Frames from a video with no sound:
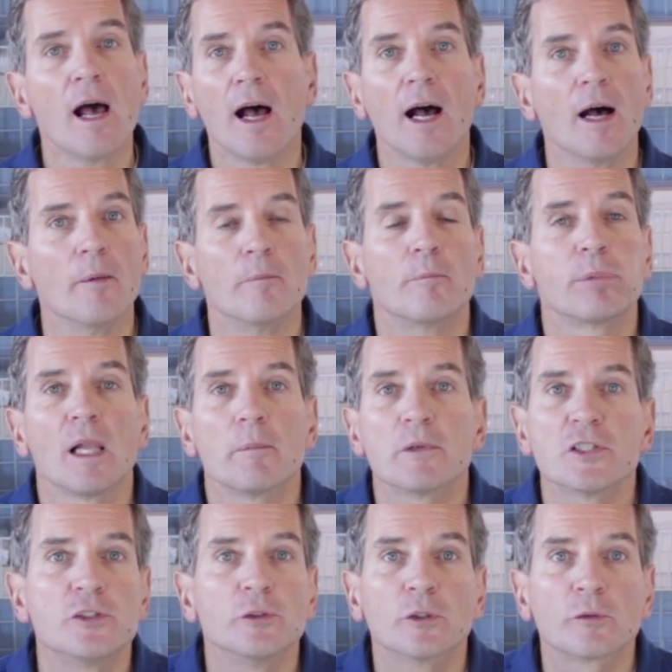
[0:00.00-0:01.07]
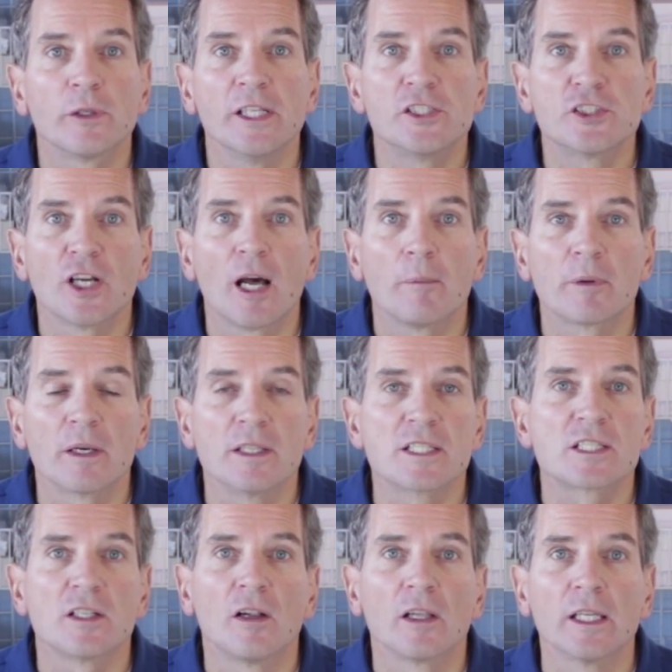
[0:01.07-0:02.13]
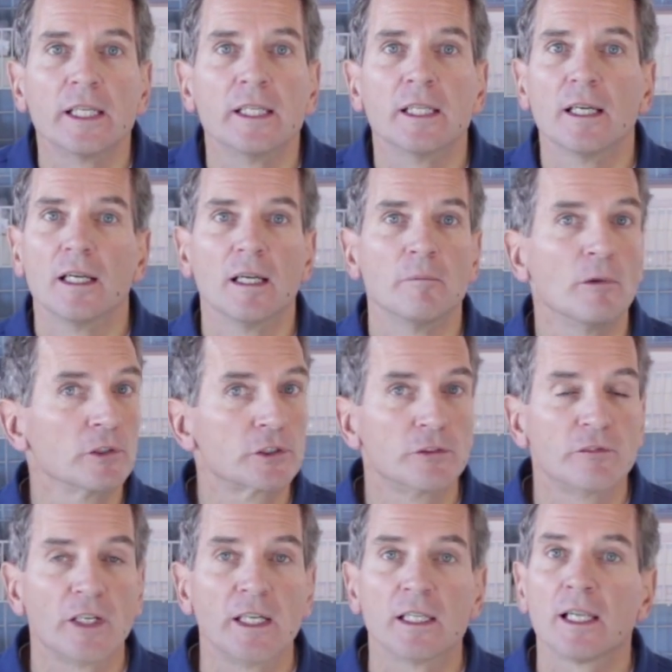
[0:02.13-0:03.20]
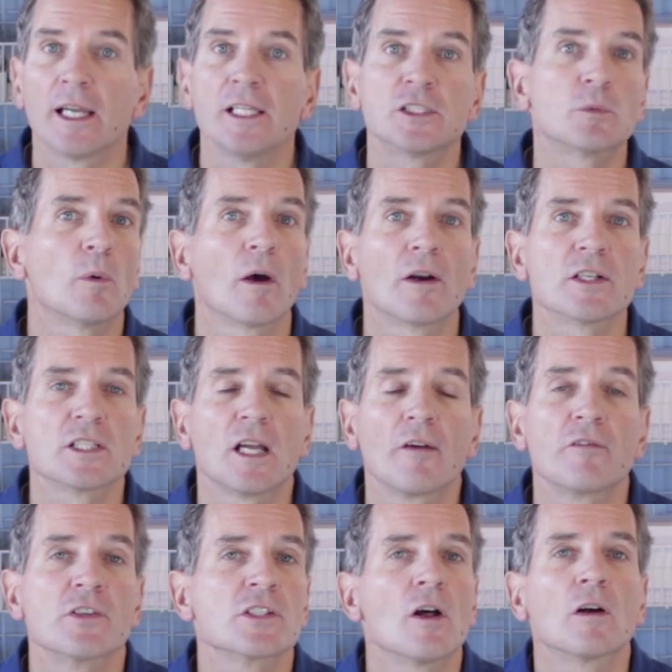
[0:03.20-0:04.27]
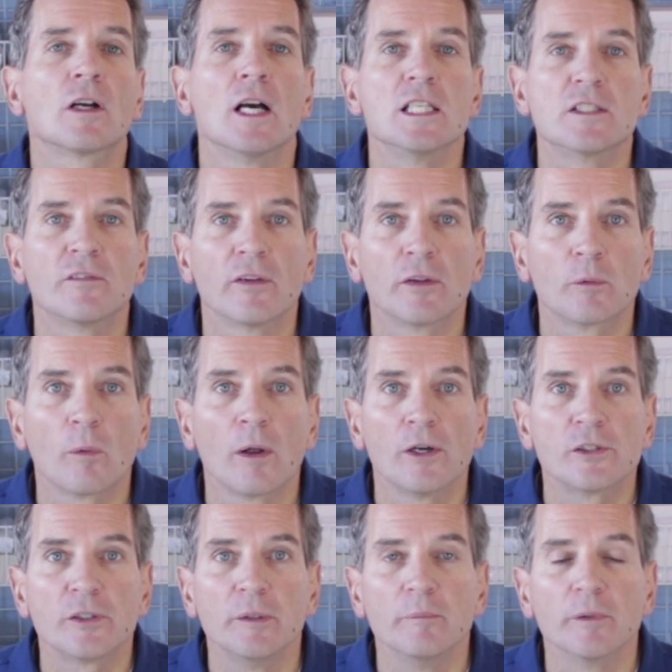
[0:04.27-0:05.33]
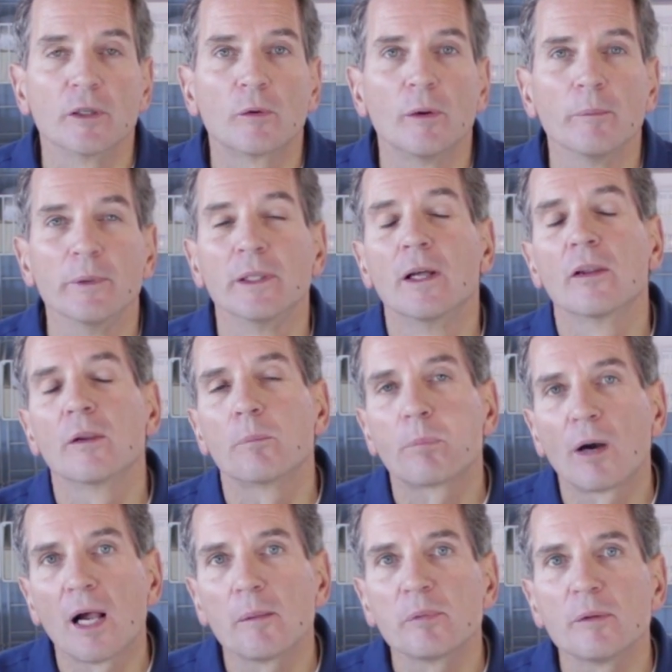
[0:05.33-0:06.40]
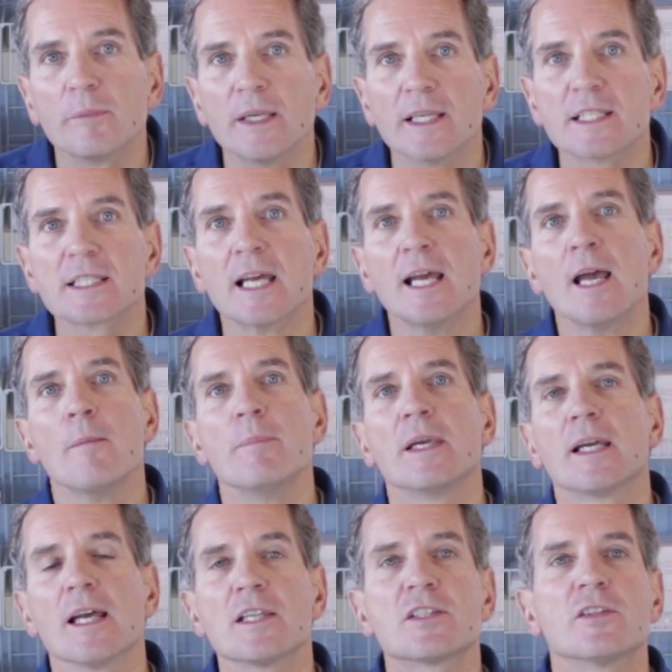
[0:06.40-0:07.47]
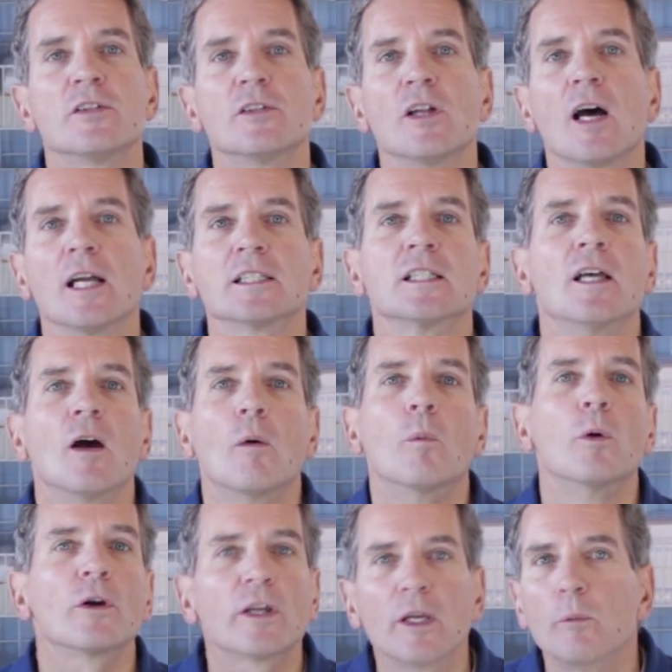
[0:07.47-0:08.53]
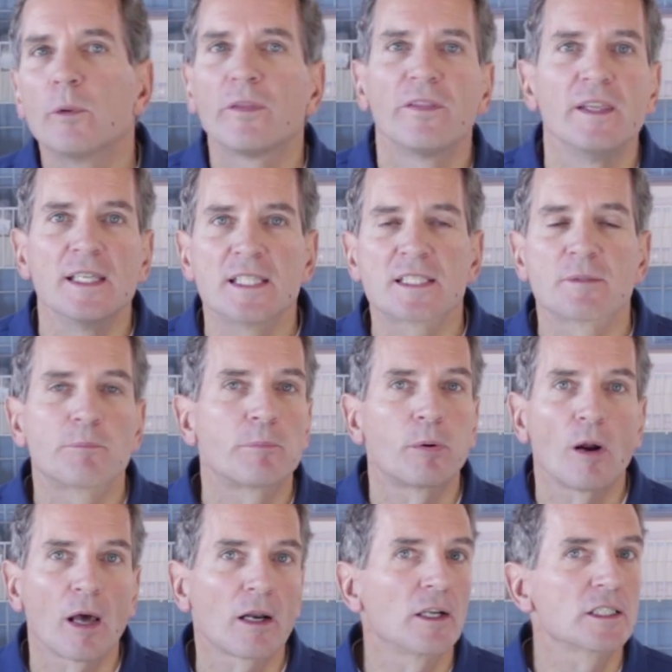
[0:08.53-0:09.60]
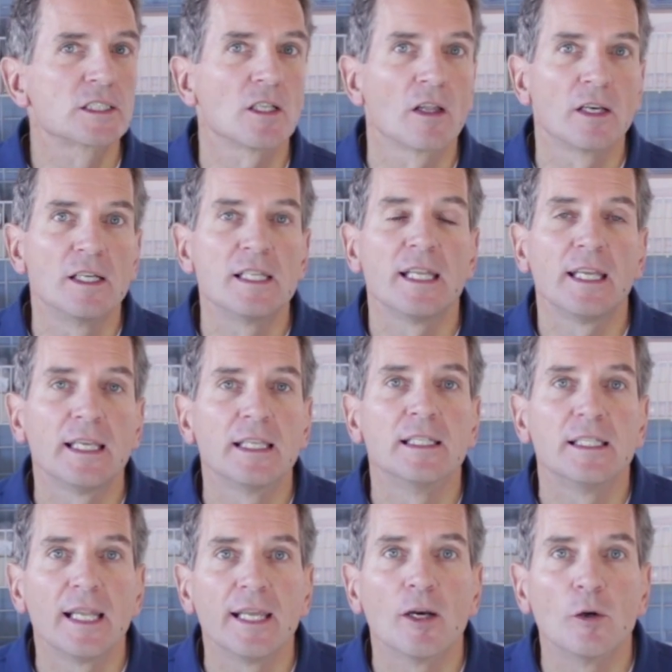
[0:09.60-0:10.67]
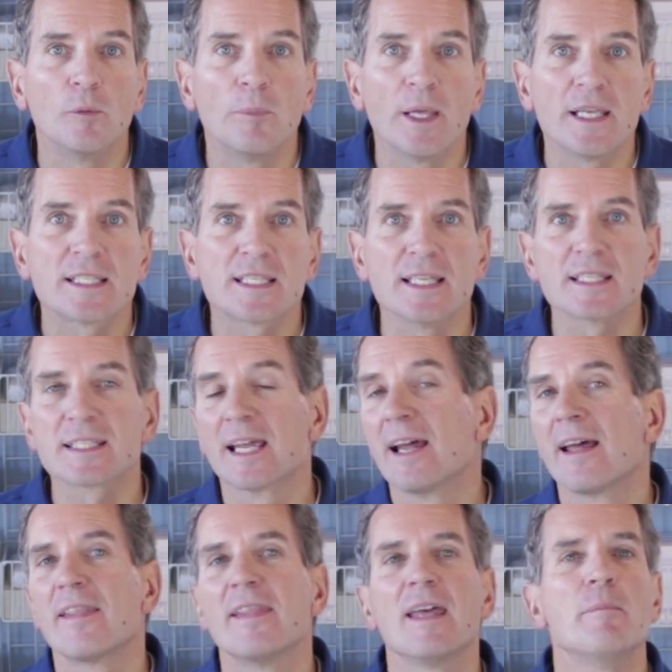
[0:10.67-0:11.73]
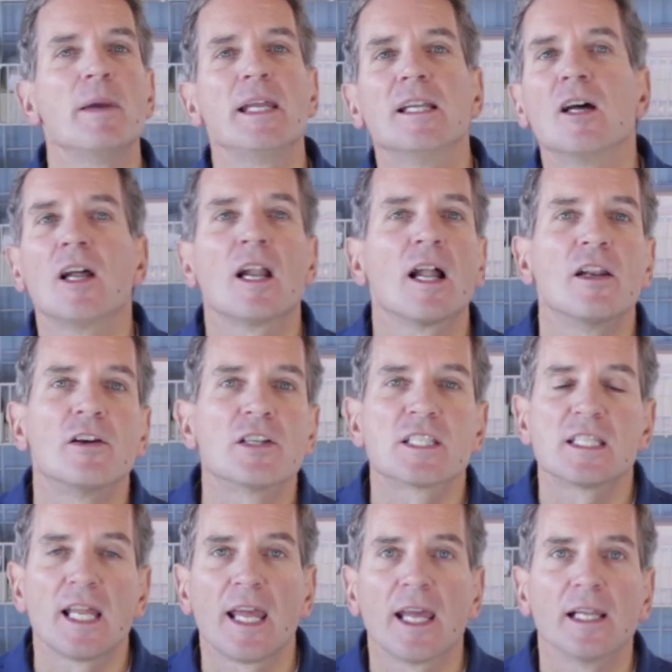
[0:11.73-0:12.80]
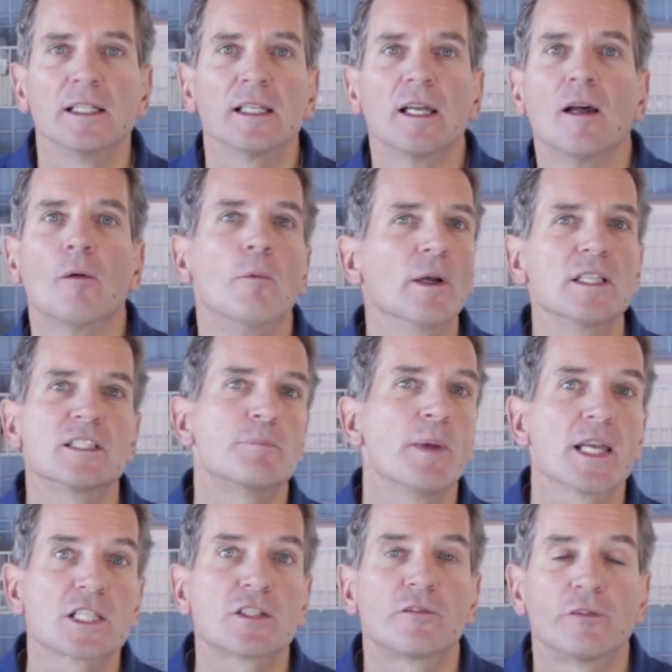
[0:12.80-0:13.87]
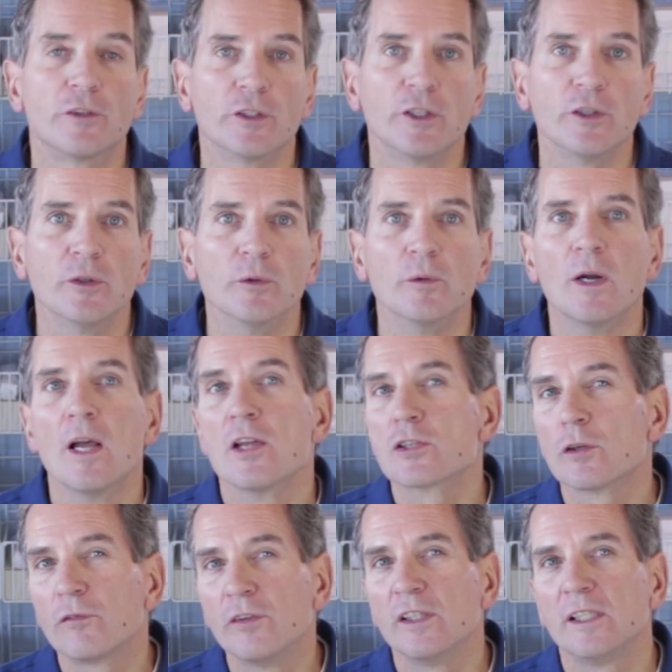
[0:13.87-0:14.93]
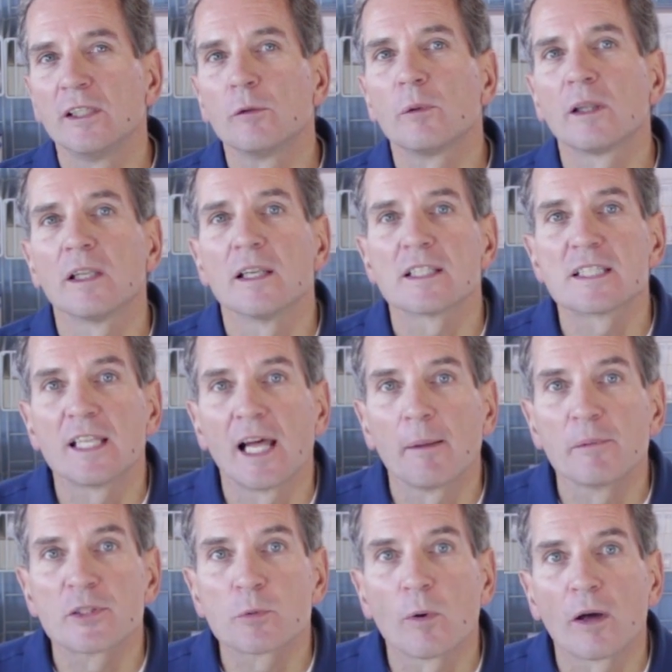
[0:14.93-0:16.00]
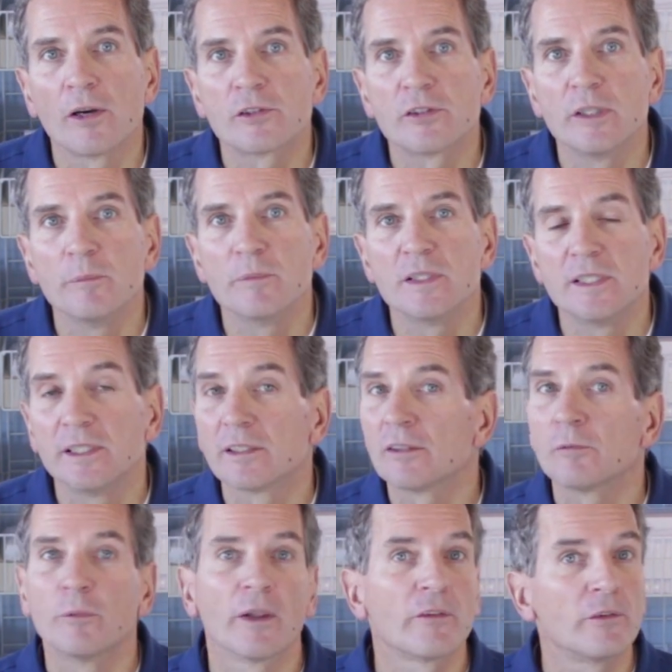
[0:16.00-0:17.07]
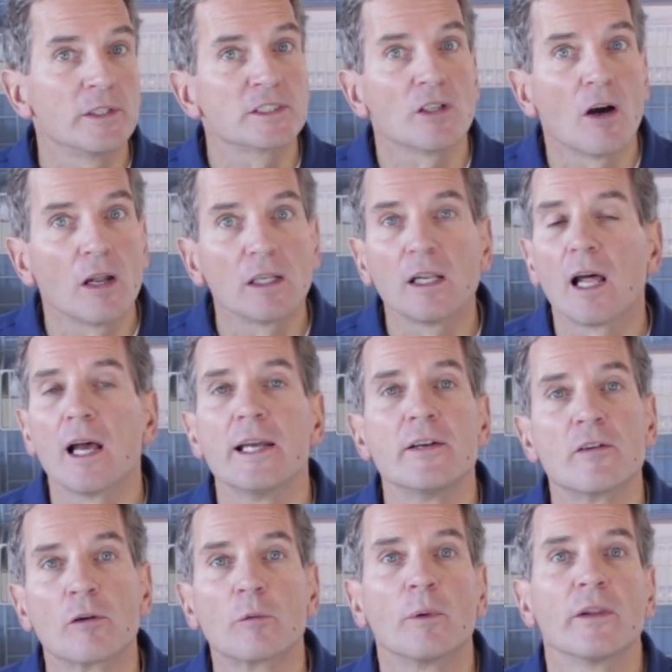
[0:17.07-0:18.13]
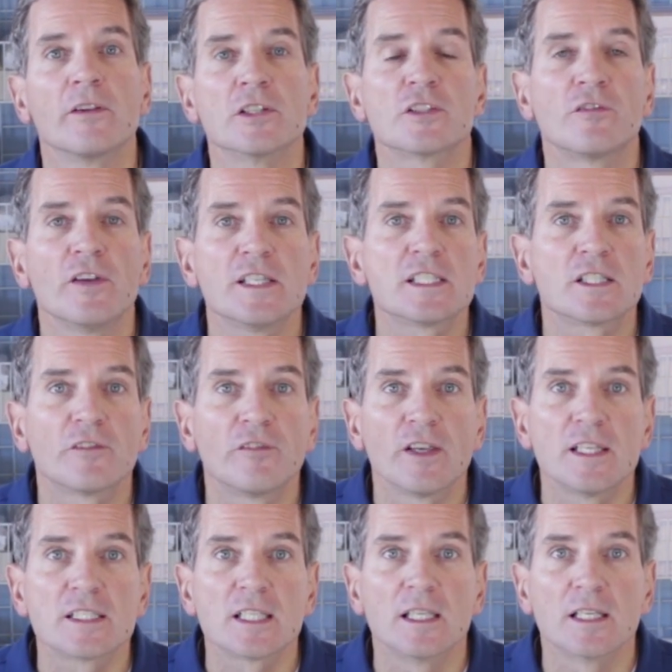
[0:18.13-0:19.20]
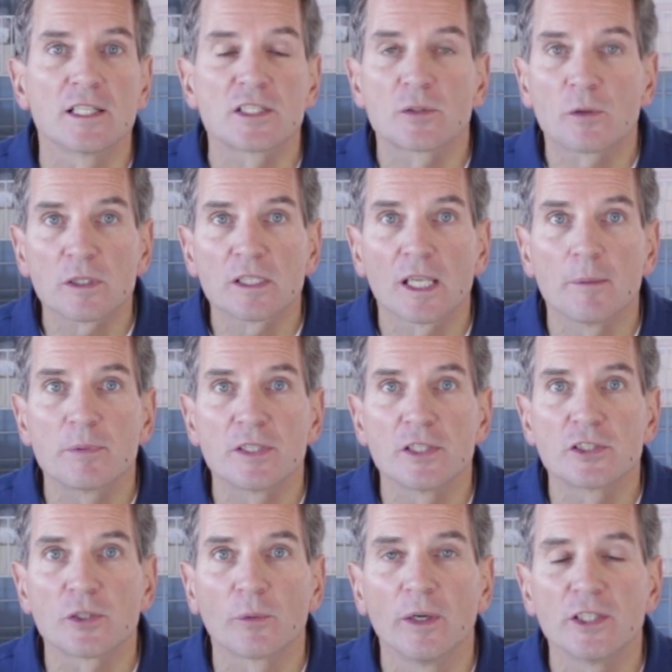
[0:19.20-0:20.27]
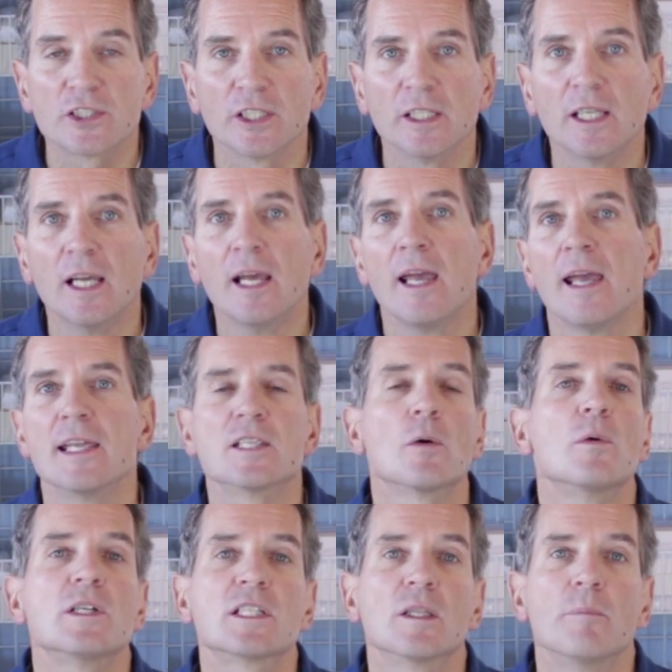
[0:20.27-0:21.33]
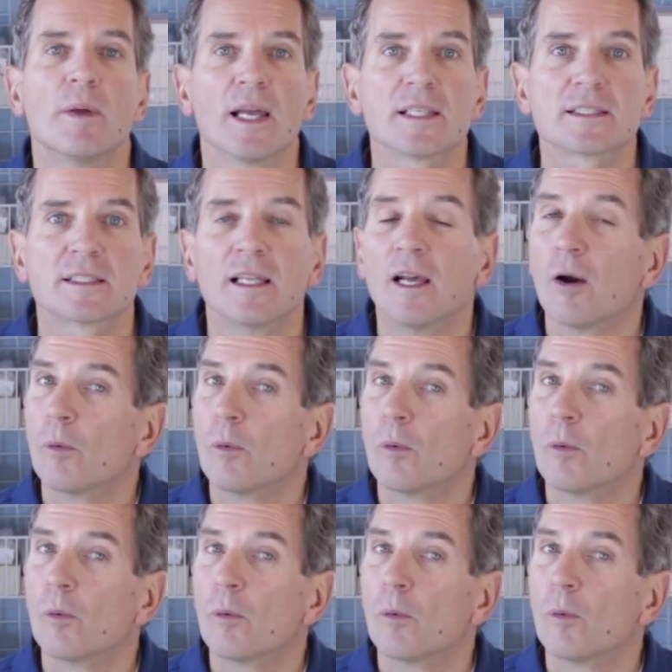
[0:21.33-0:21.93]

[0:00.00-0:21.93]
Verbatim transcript: Um, plumbers do a great job at installing uh, ultraviolet lights, water softeners, all kinds of other water treatment equipment. The problem is, because they're not working with these products on a day in, day out basis, they may not understand what's best for you. So if you deal with an established water treatment dealer, whether it's online or whether it's face-to-face in a store type situation, is always the best.